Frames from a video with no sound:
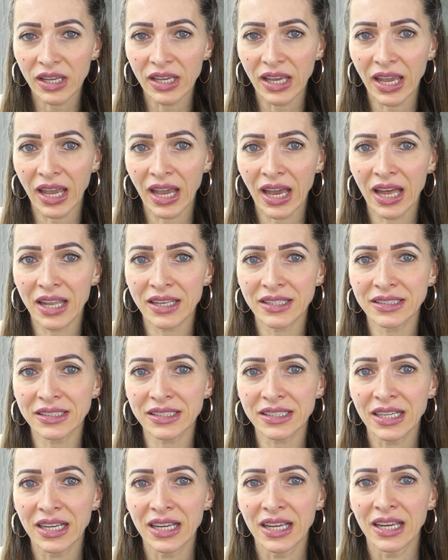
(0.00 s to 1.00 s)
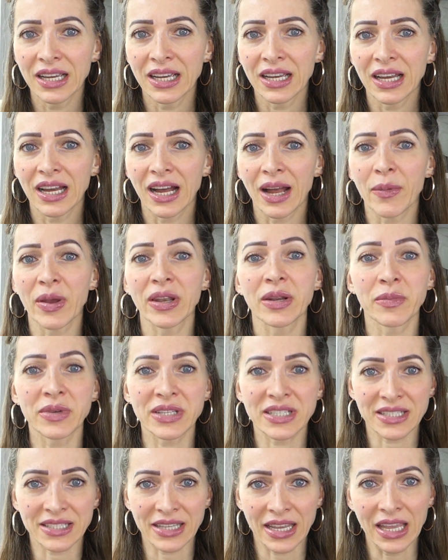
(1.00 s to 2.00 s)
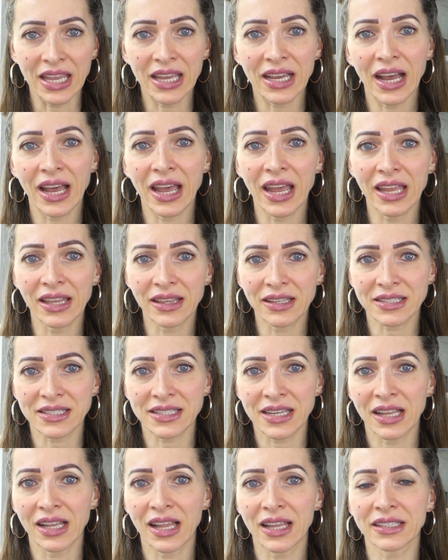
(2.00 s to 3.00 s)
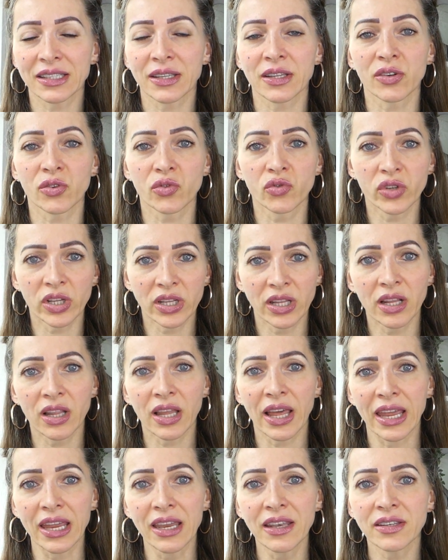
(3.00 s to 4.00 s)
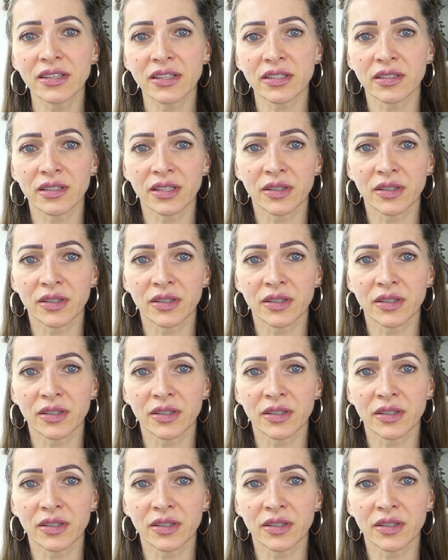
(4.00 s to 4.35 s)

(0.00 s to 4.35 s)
and I made a mistake. I ate the salad really late.